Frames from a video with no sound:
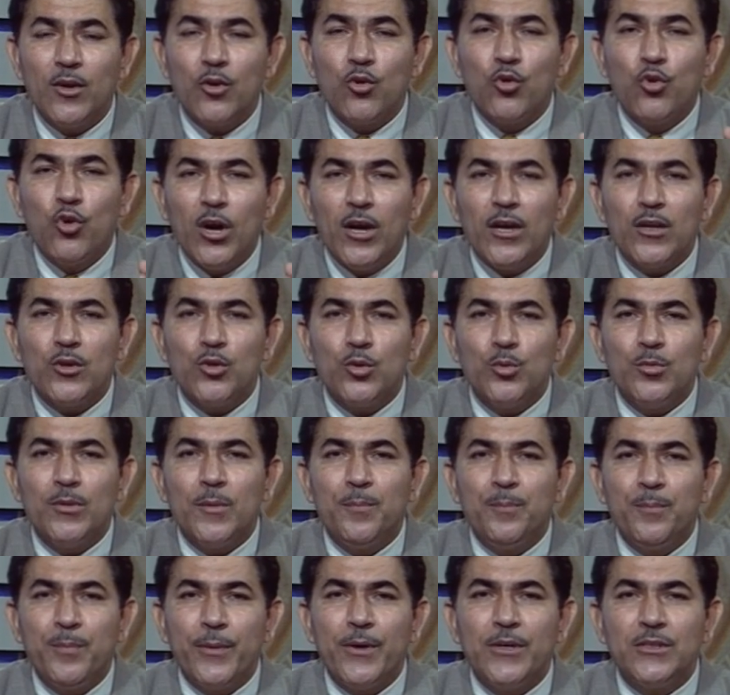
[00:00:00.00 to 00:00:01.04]
going to the
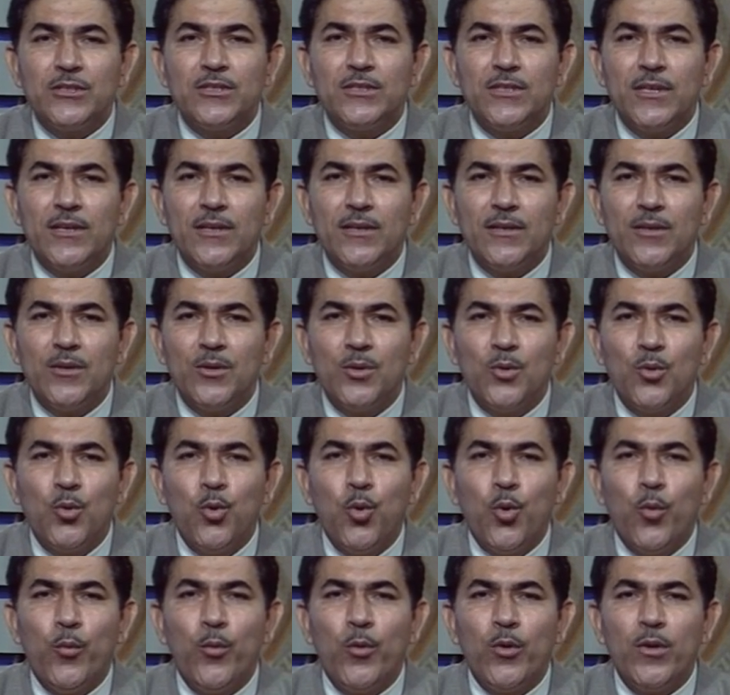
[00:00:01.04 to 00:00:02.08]
person
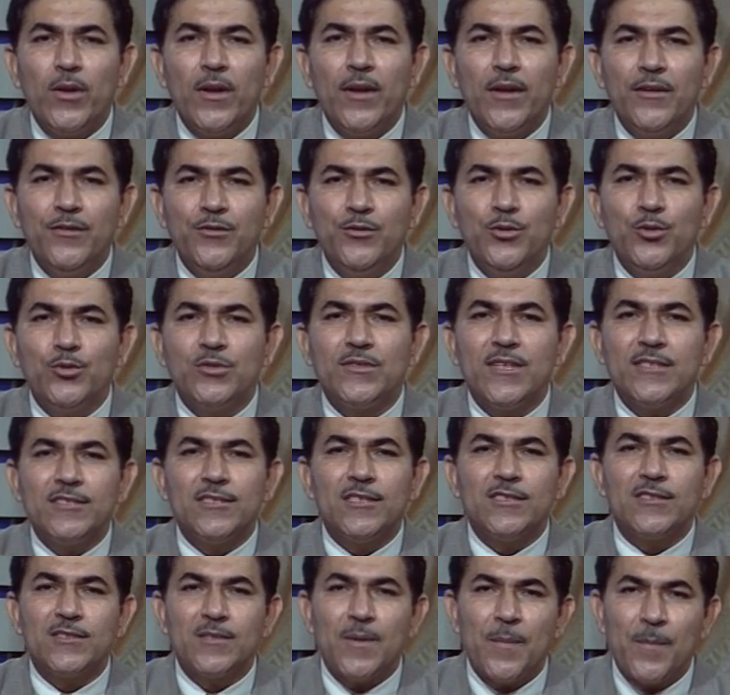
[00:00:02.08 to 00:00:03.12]
who would use the
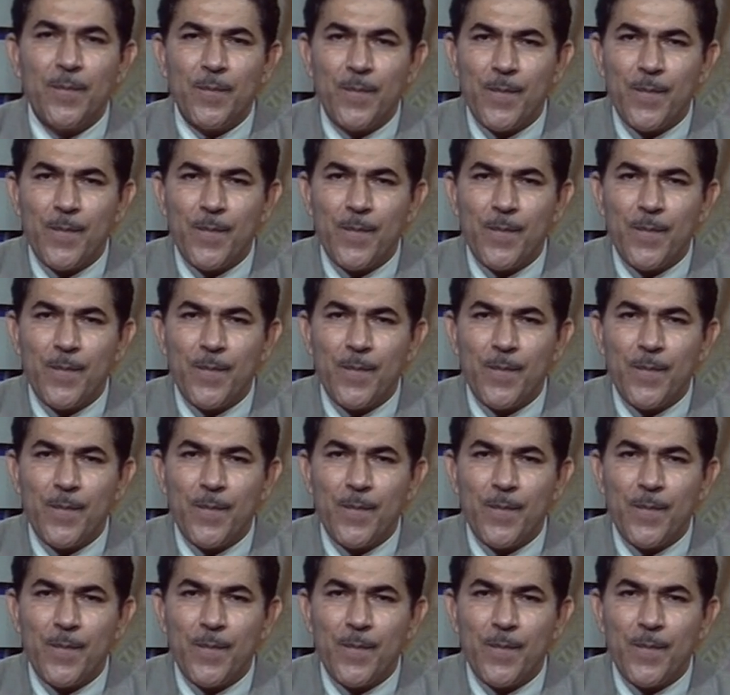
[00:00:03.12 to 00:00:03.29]
system.